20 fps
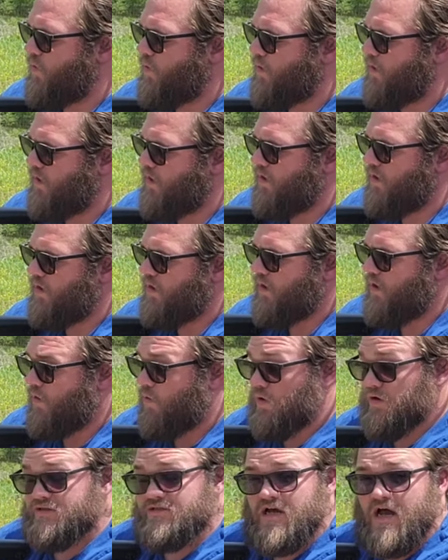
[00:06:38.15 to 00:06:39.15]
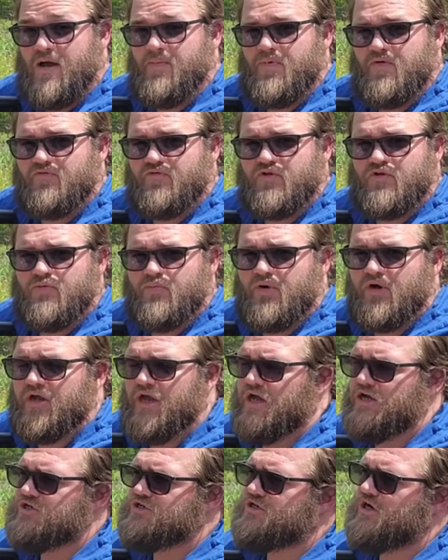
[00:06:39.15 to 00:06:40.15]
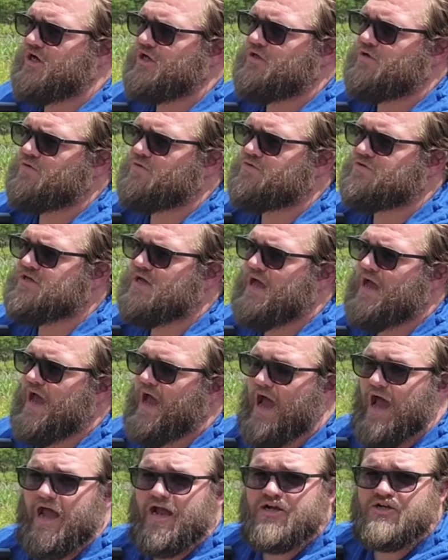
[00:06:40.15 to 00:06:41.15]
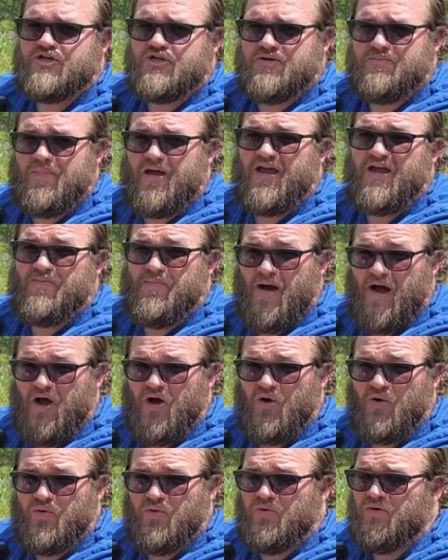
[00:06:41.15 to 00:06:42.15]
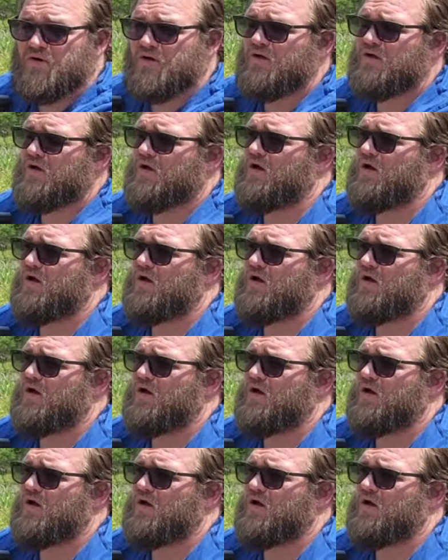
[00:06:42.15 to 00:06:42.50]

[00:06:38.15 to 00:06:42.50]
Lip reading: or what type of lubrication I use, I actually make my own.